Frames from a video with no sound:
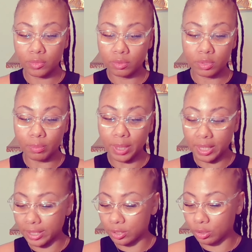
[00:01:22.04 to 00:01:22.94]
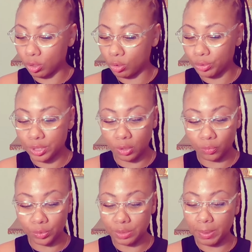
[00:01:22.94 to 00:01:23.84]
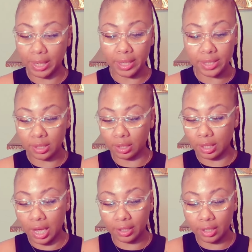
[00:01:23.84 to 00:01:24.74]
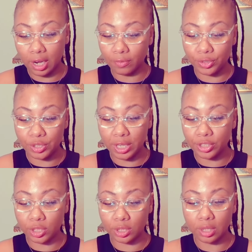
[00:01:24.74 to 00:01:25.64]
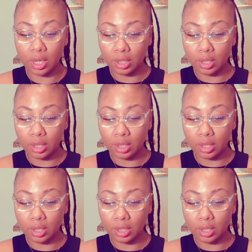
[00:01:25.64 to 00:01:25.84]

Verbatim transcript: Somebody has no self-respect. It's a lot of conversation.